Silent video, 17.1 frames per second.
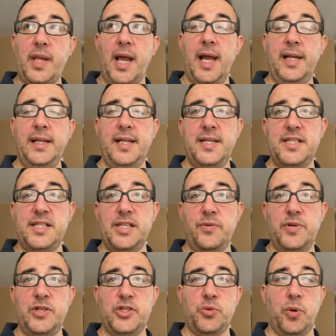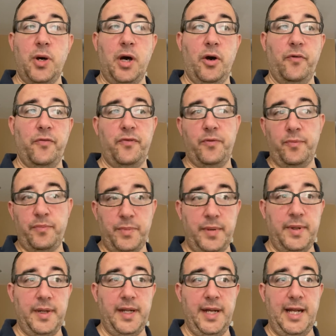And then Series 12,
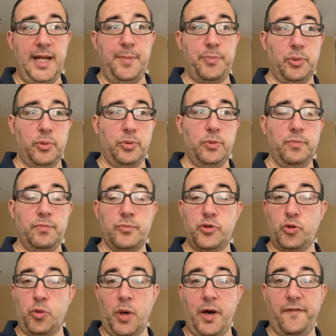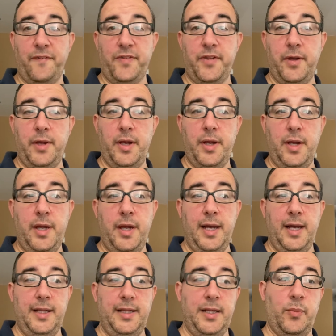April 12th.
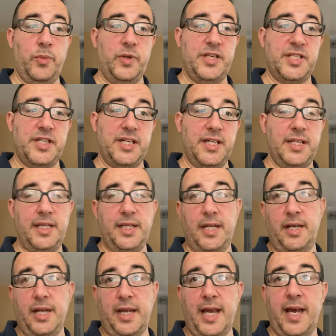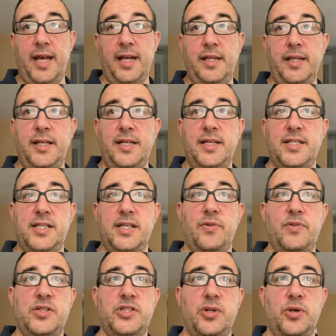And then we see. And then again, the
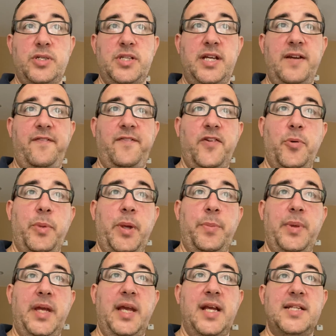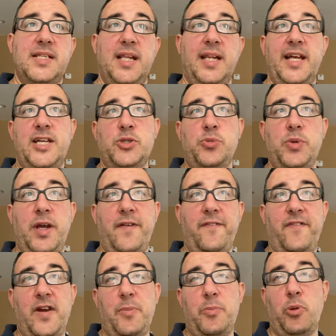Series 13 filming begins the last week
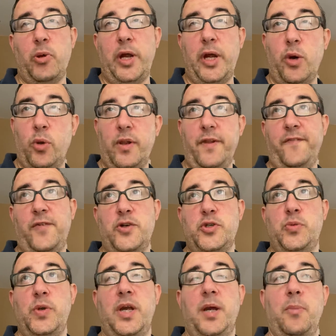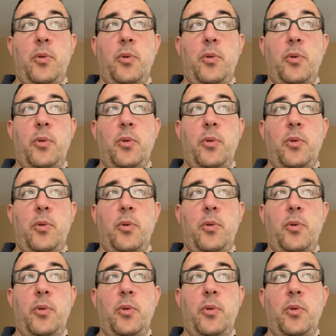of February or the first week of